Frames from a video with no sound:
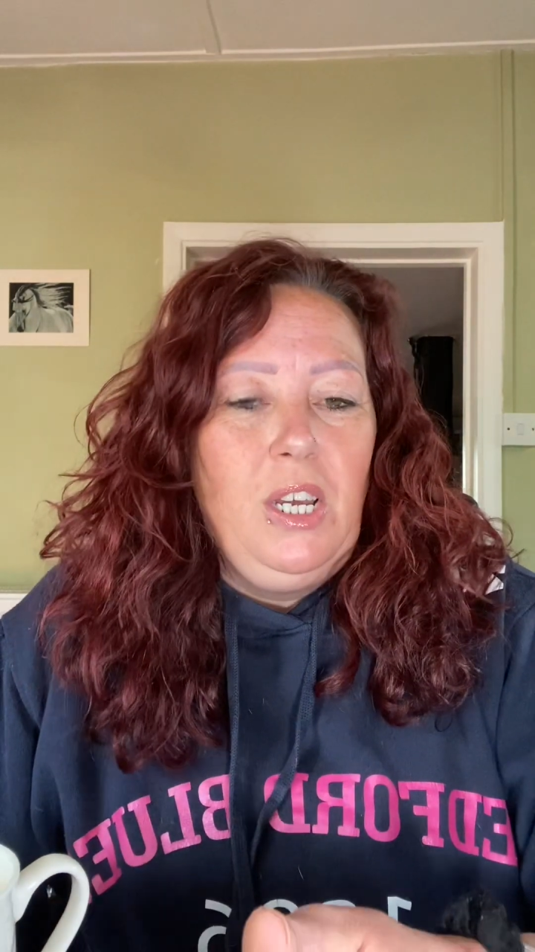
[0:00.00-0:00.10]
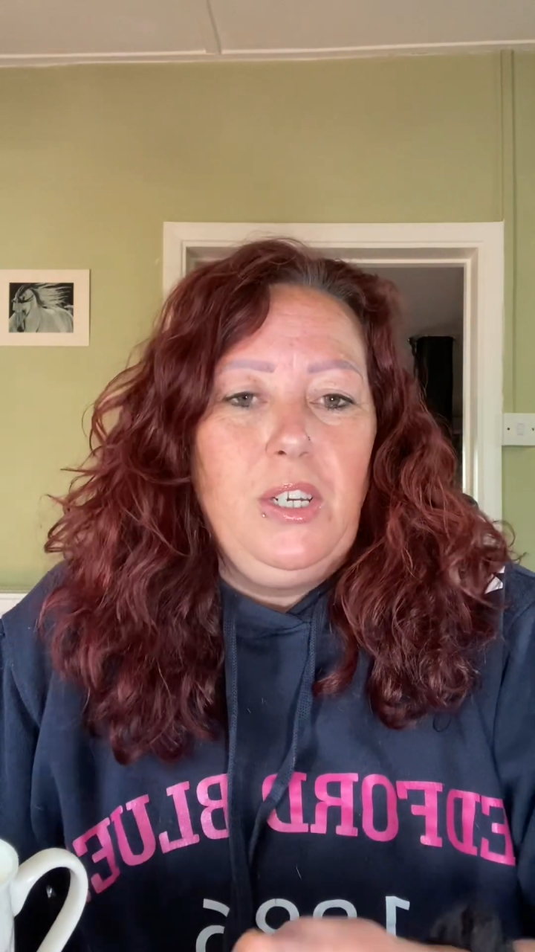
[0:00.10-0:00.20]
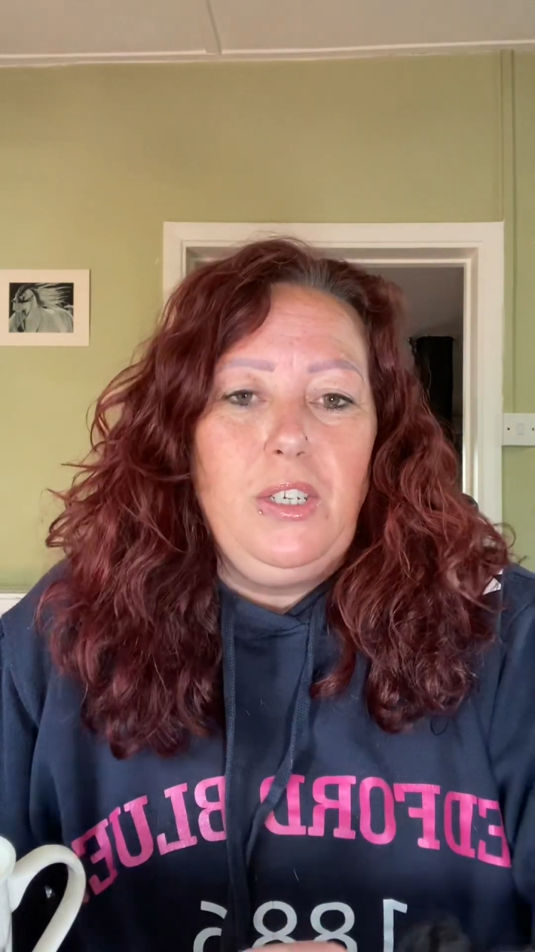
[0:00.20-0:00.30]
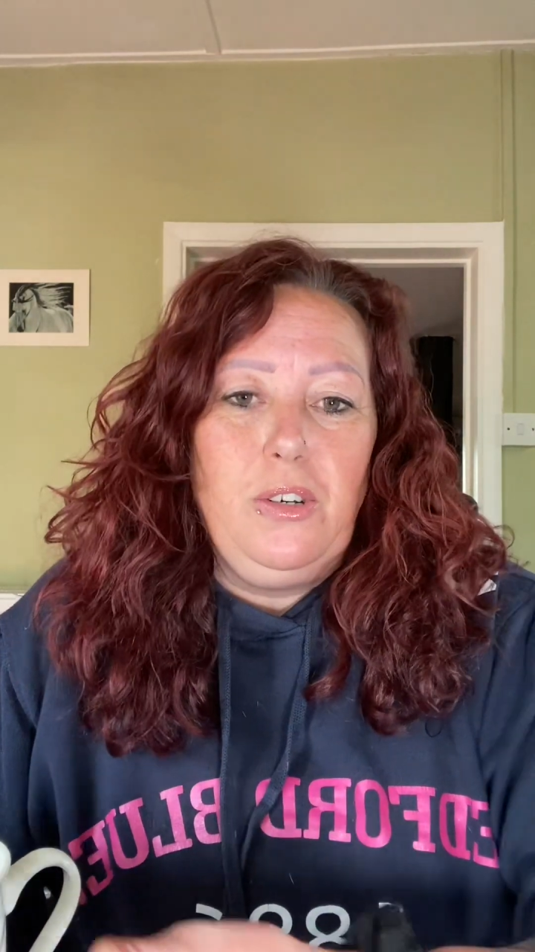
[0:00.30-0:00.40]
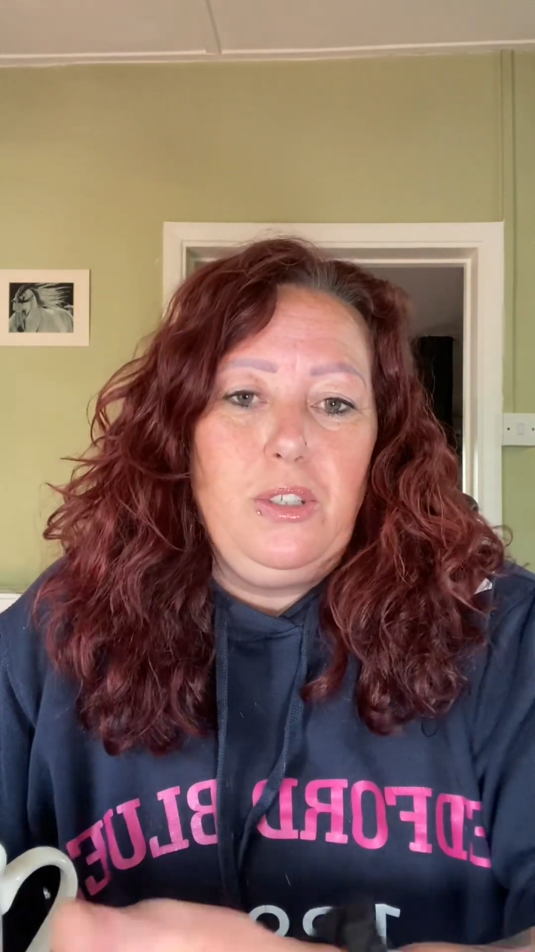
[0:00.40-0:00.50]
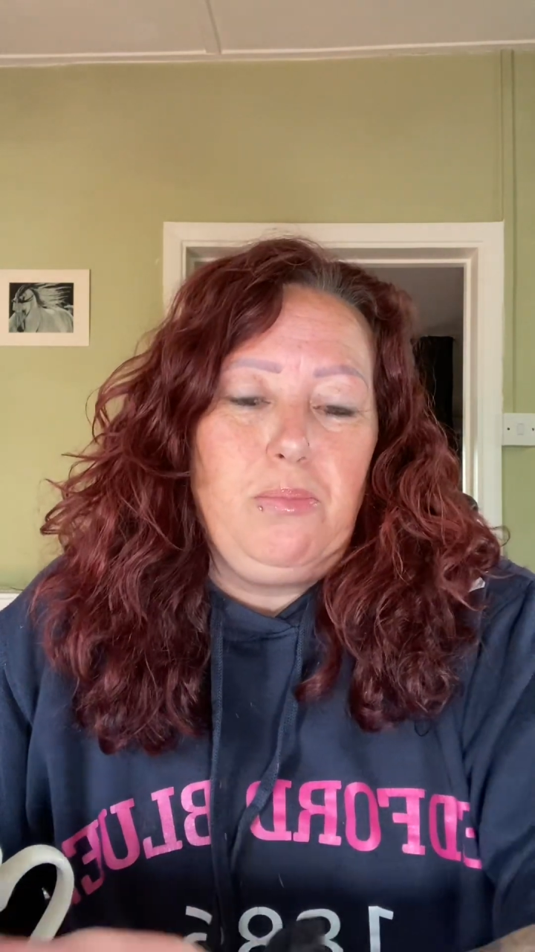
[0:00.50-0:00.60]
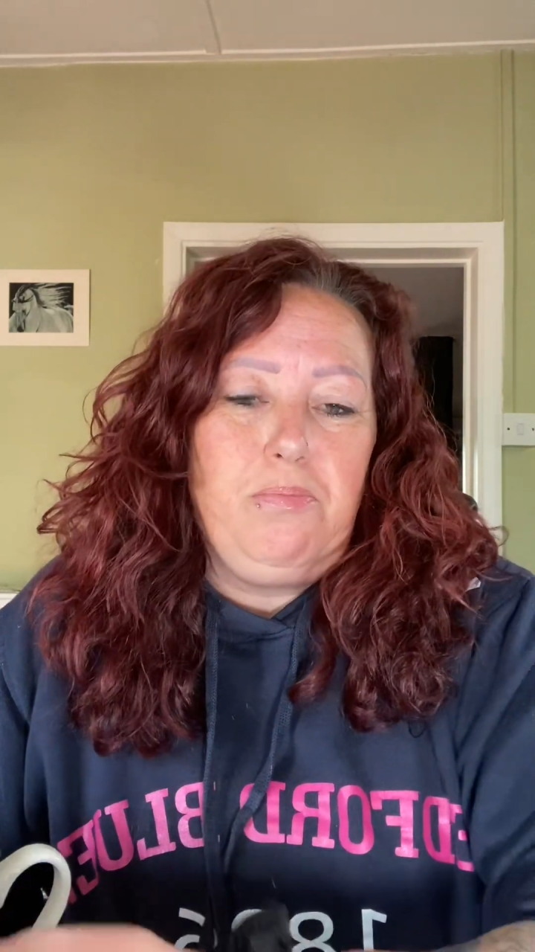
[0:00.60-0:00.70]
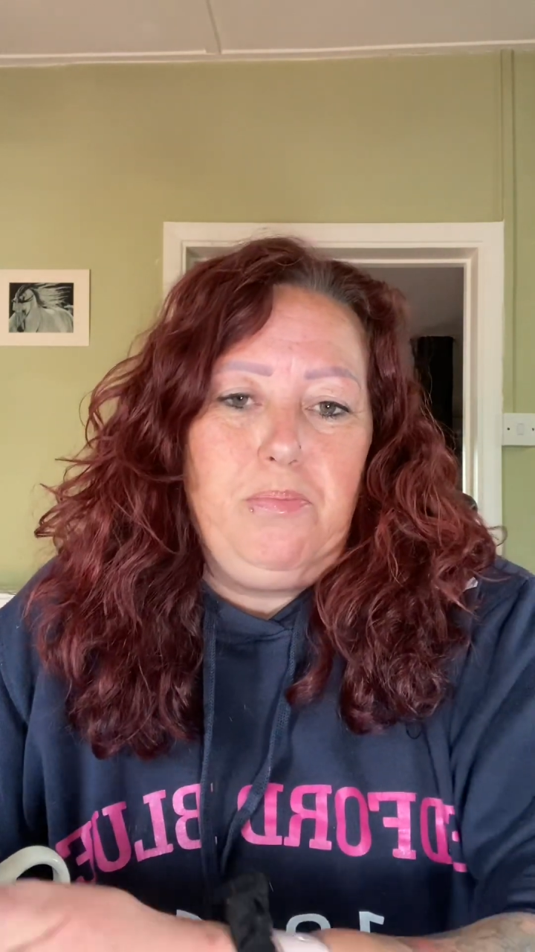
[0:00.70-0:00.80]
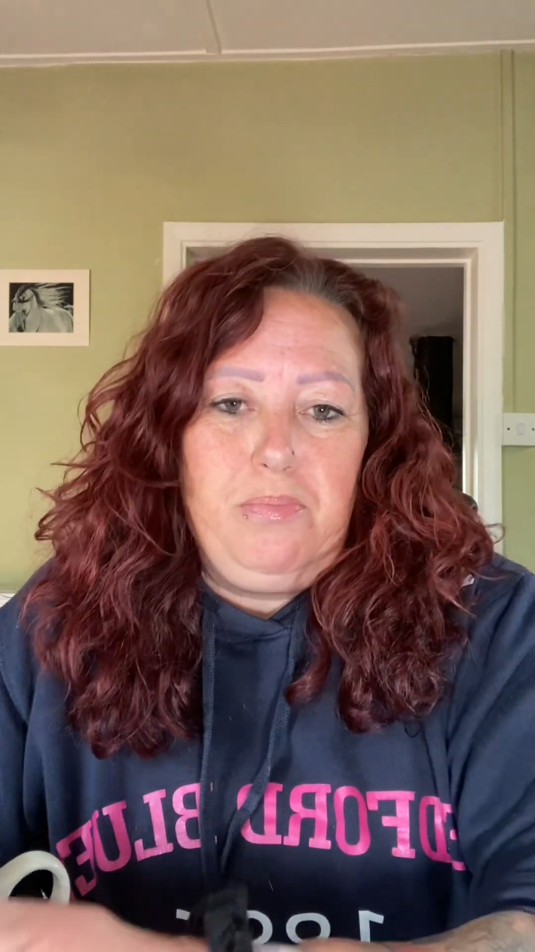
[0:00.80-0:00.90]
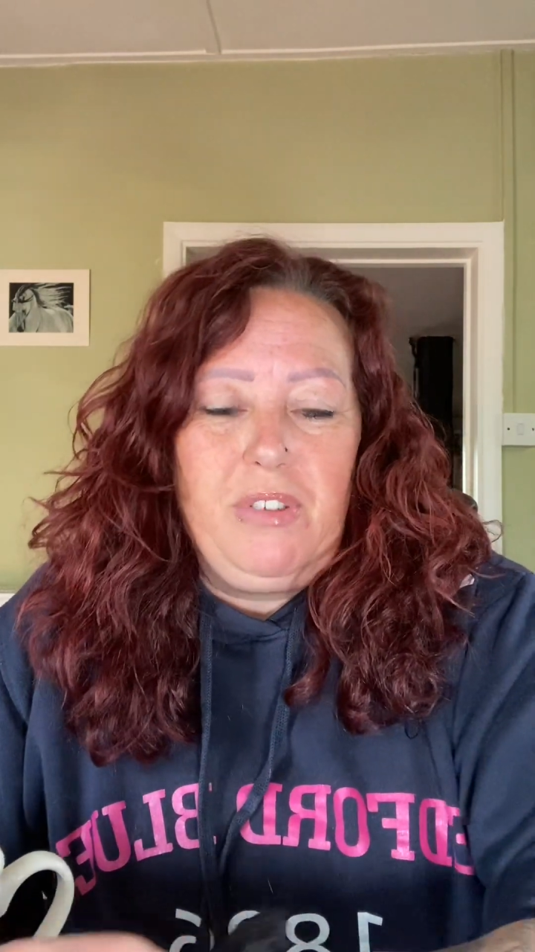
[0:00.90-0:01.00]
the
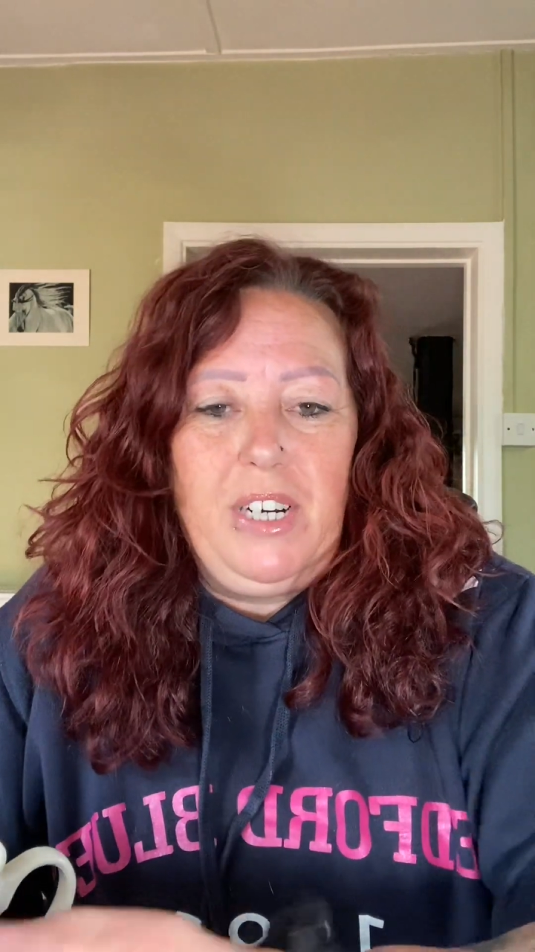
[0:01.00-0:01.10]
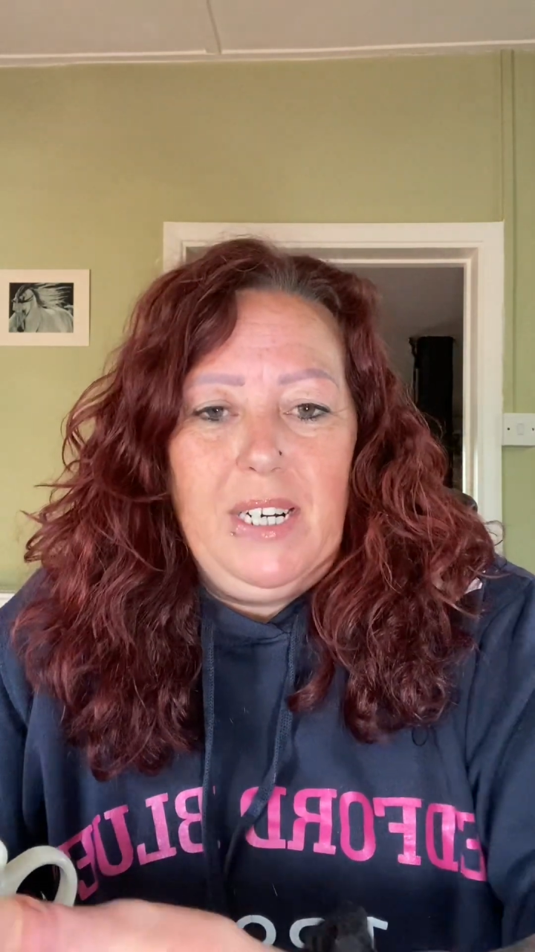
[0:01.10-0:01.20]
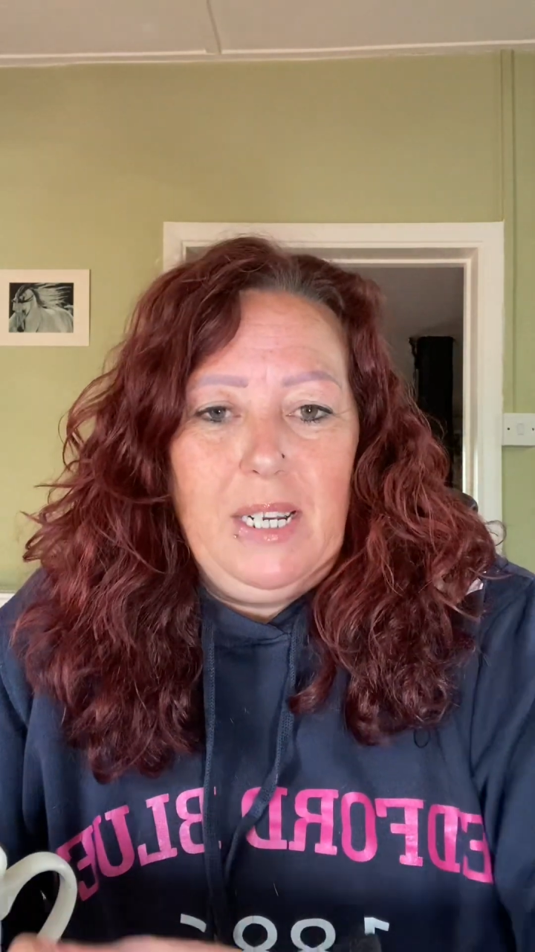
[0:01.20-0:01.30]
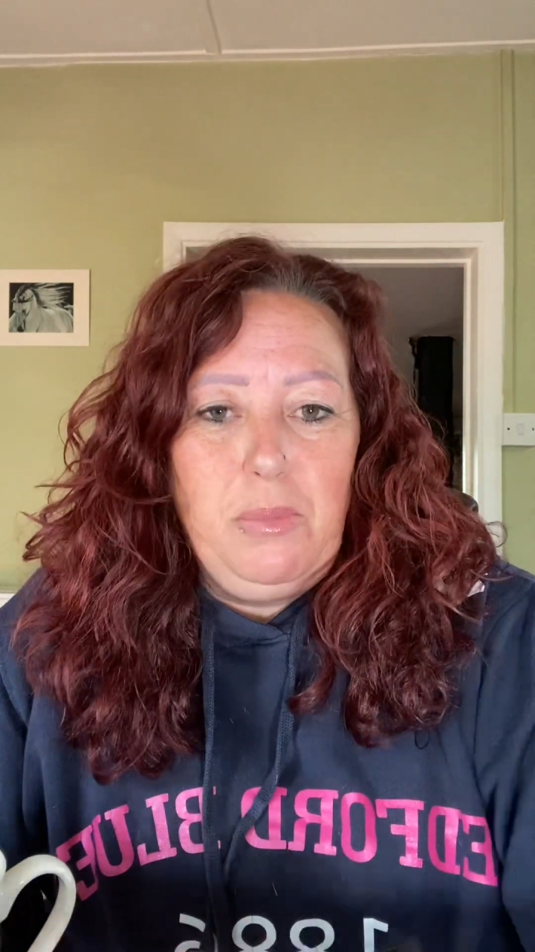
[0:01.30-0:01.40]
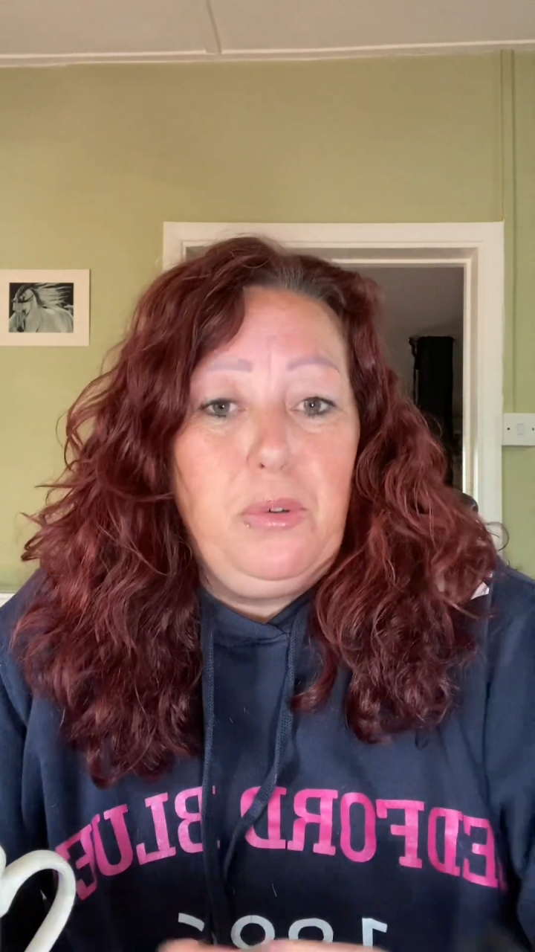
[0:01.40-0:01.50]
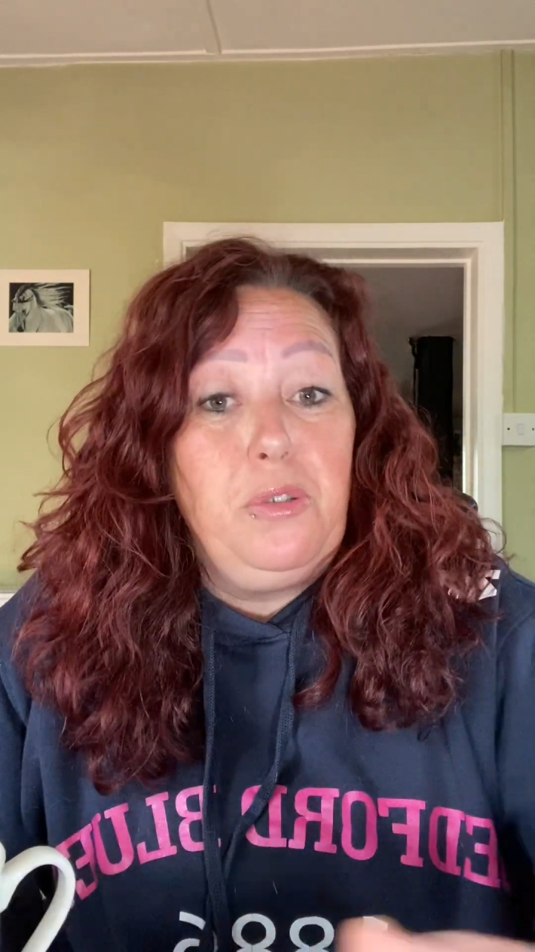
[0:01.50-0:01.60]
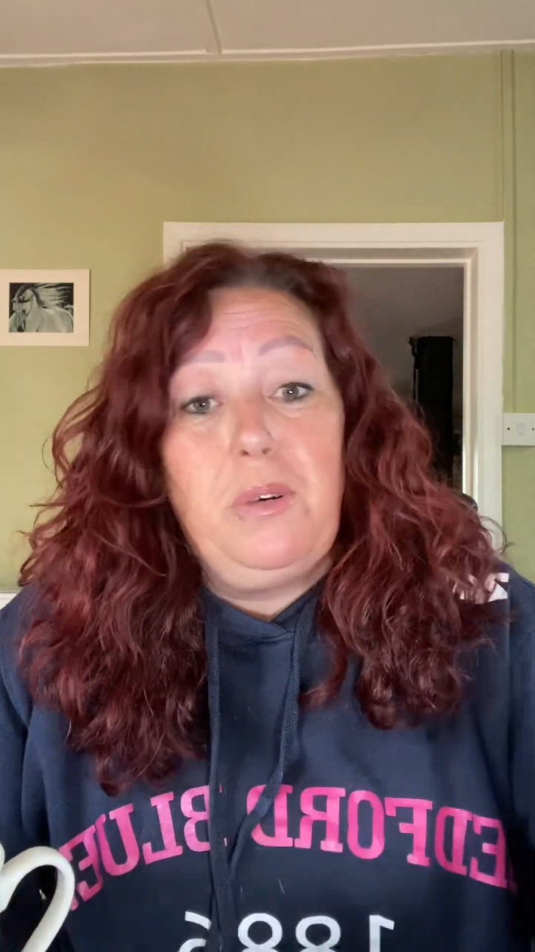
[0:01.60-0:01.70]
prelim all the